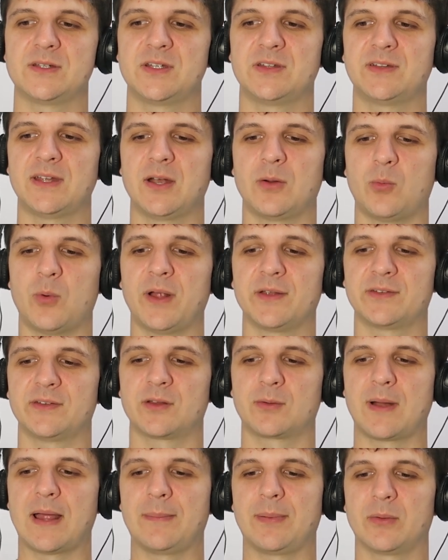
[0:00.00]
she said it wasn't
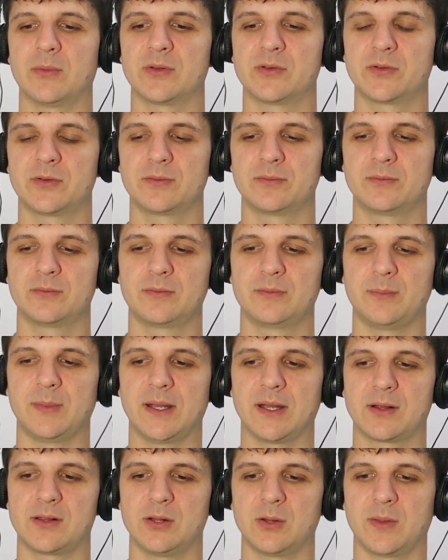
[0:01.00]
the rapping, which
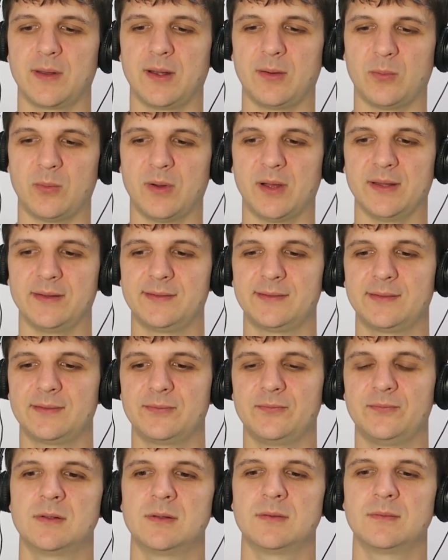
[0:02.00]
made it clear that it was.
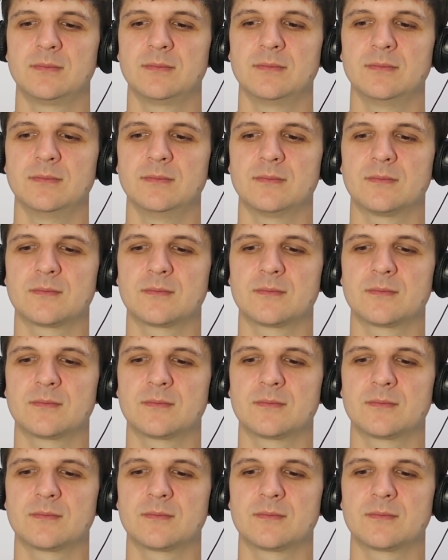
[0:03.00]
Well,